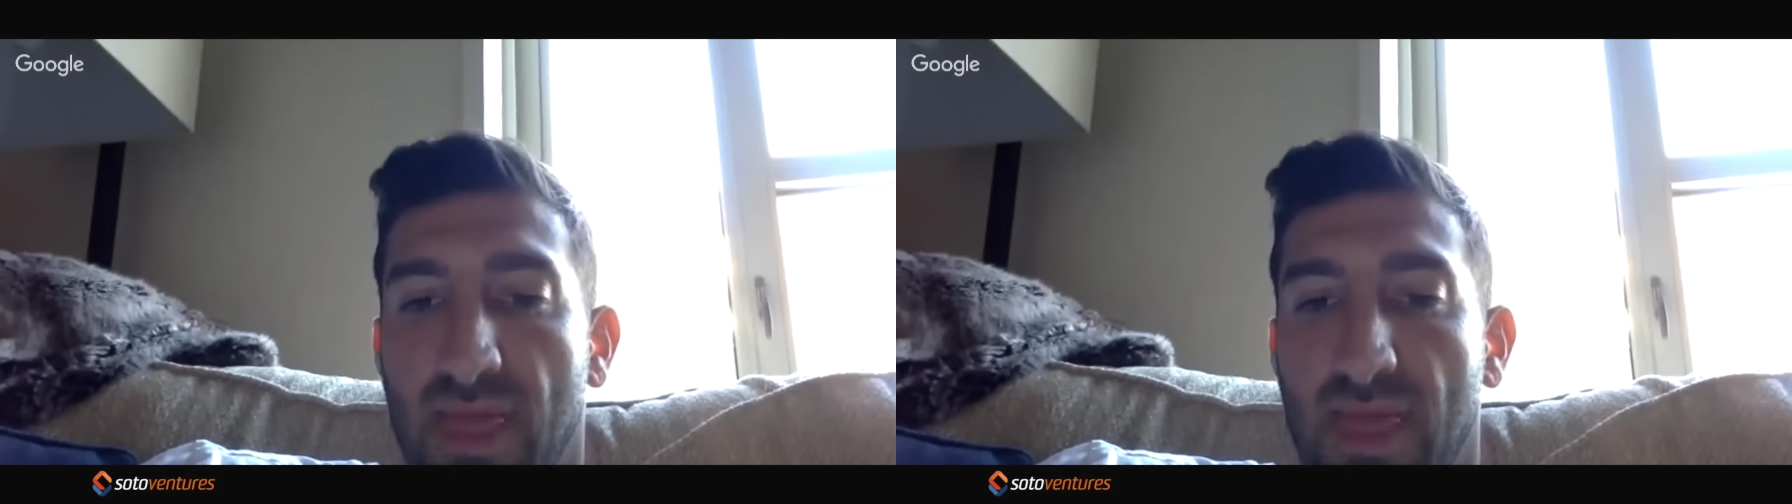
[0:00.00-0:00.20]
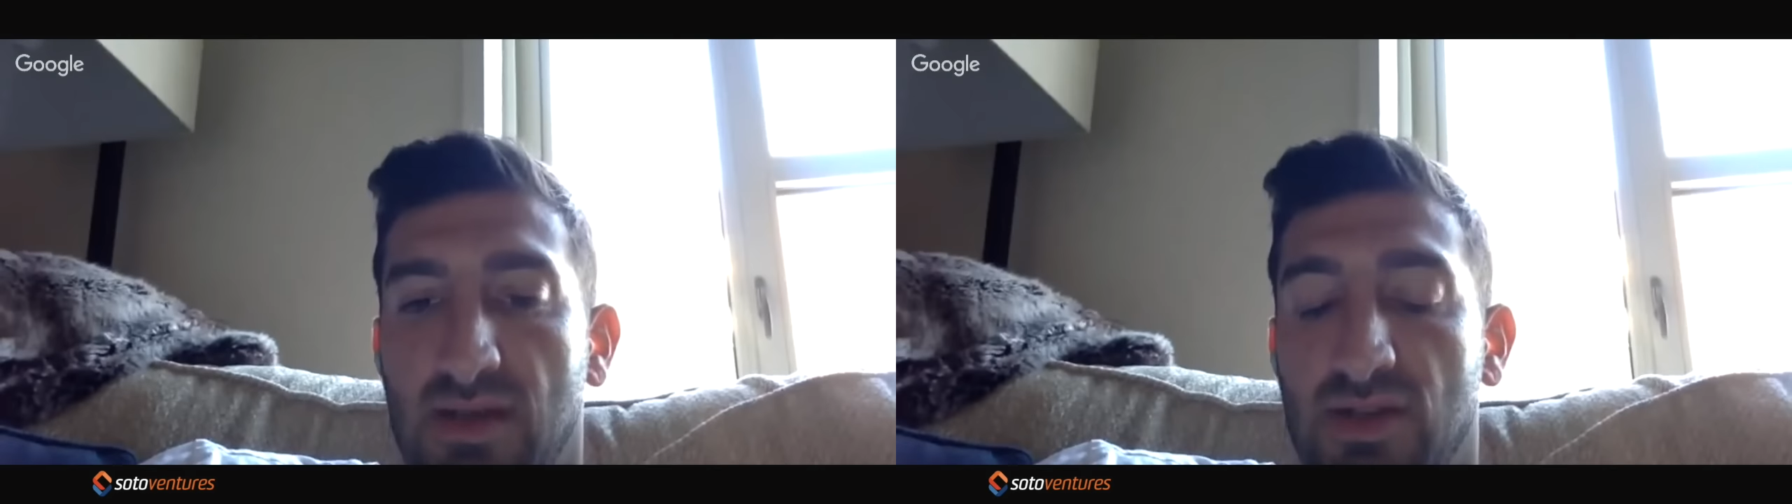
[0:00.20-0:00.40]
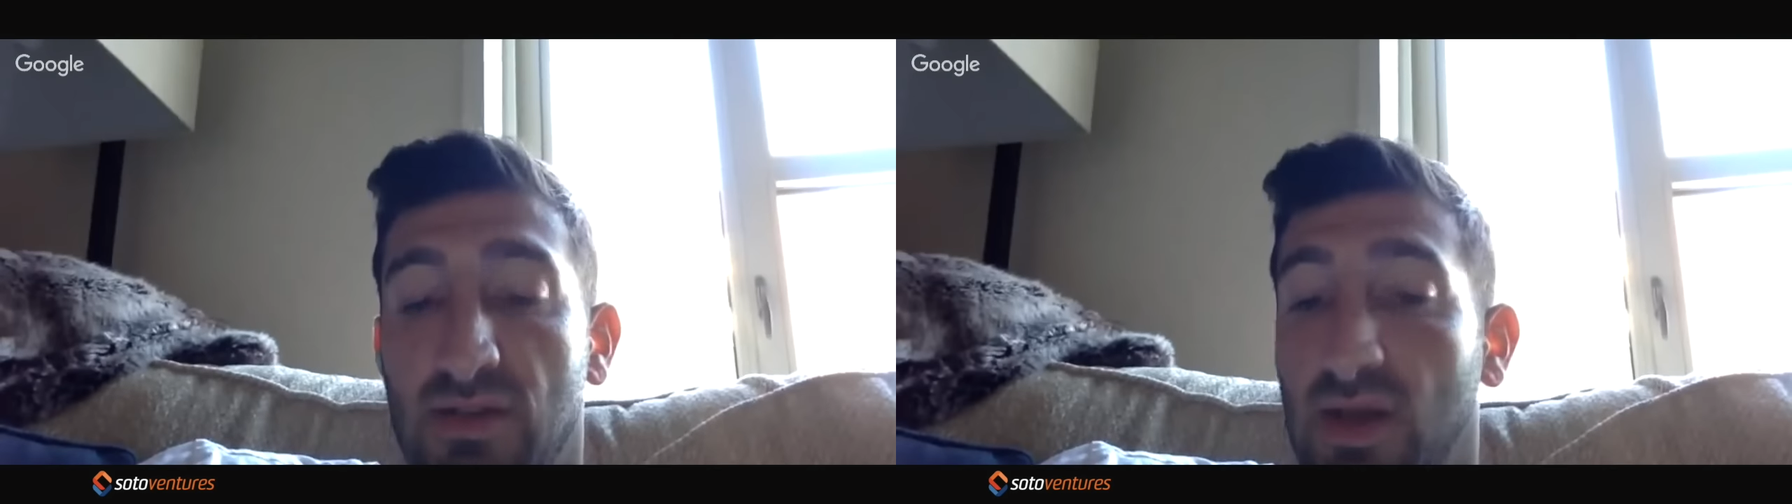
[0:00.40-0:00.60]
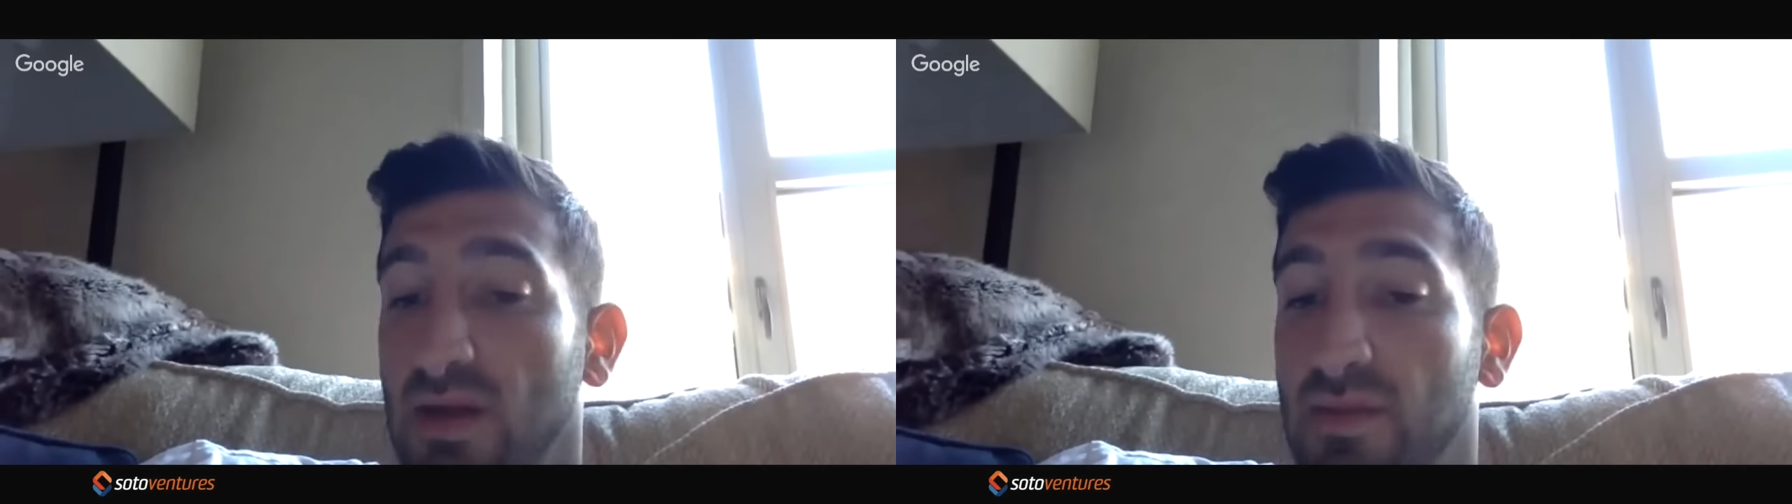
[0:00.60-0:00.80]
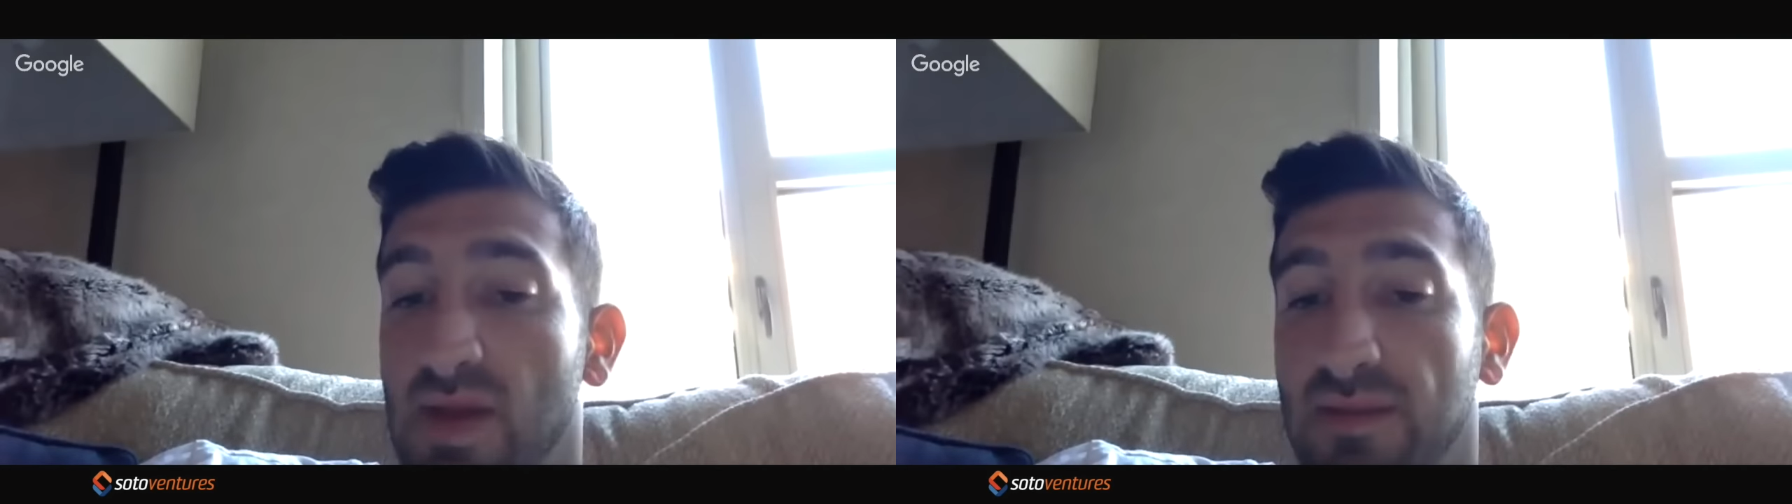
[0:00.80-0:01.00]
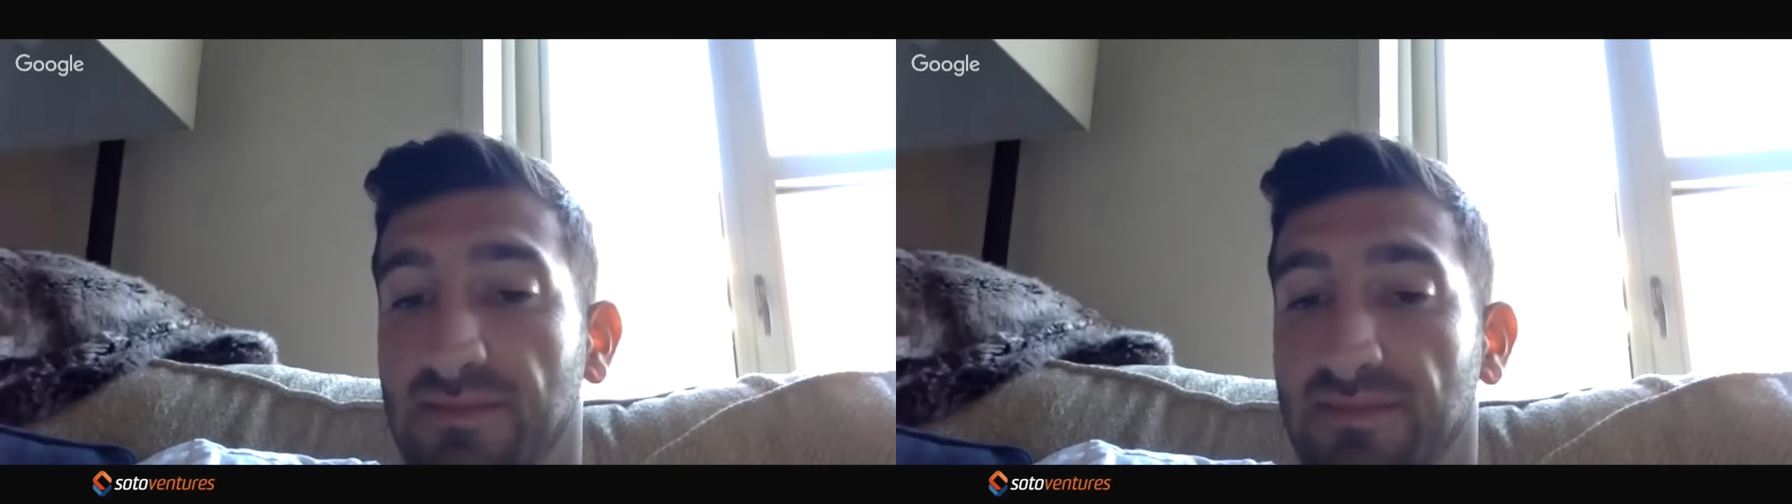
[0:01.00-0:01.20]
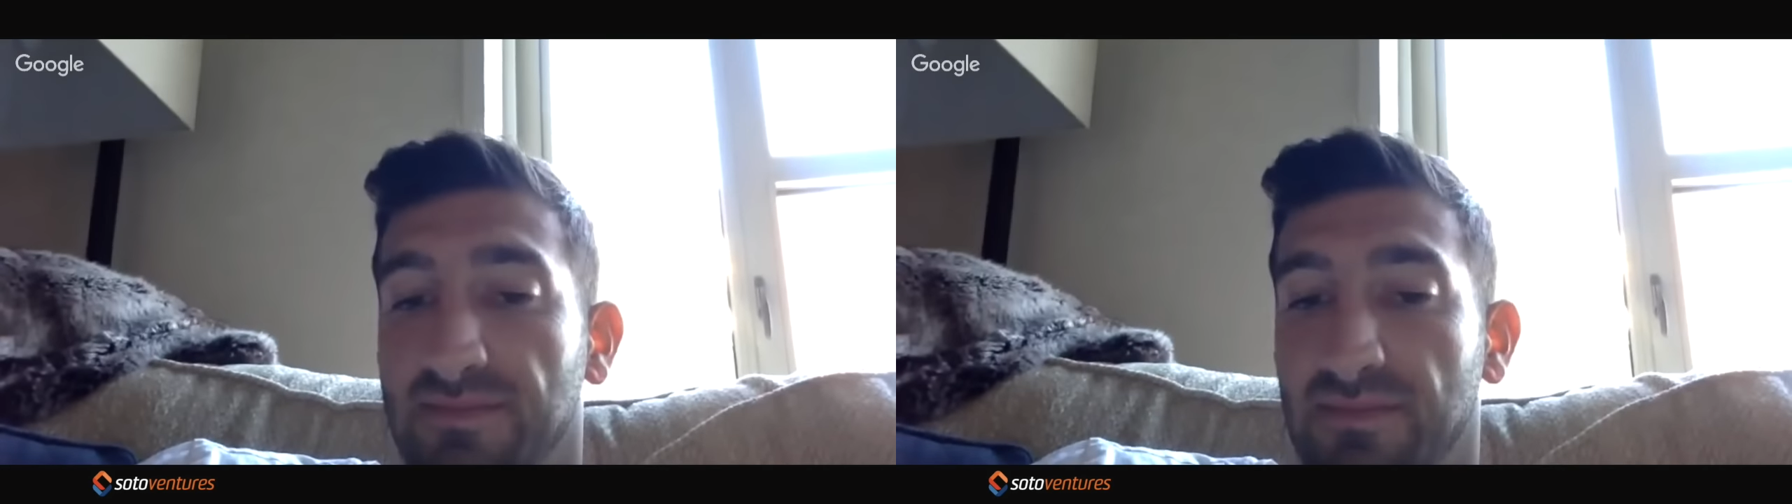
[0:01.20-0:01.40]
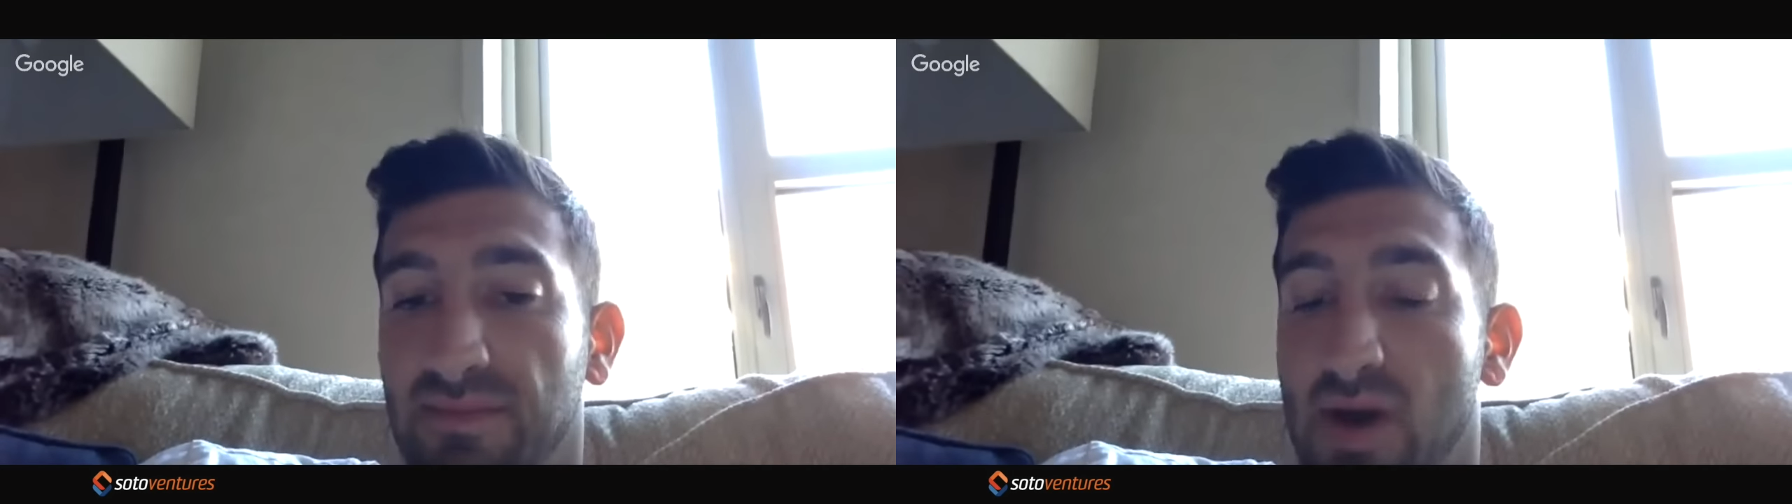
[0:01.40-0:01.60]
it should be good, man.
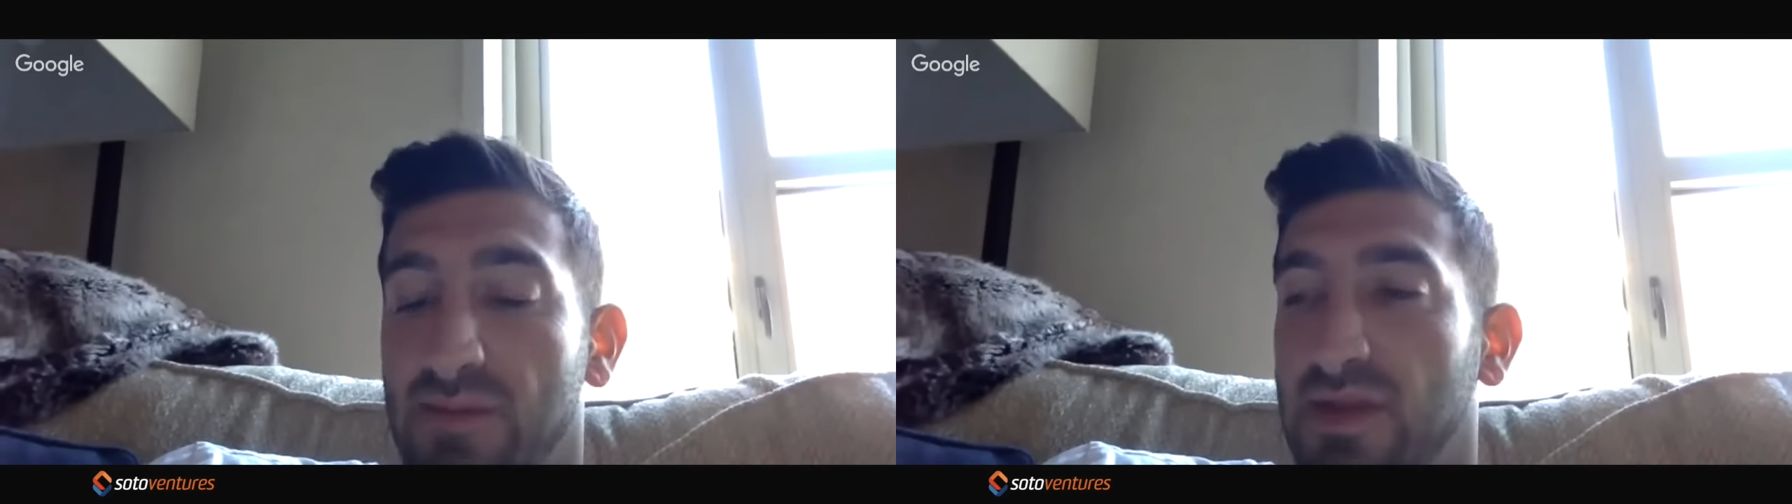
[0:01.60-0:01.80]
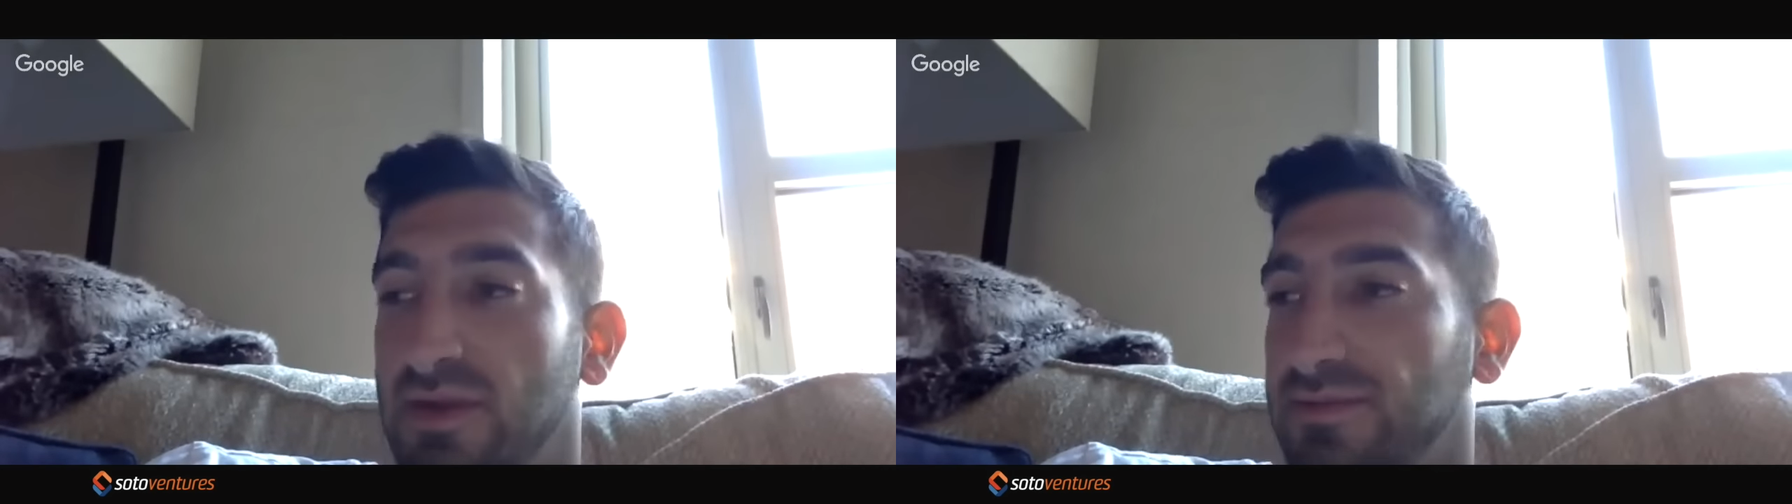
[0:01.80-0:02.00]
I'm pumped.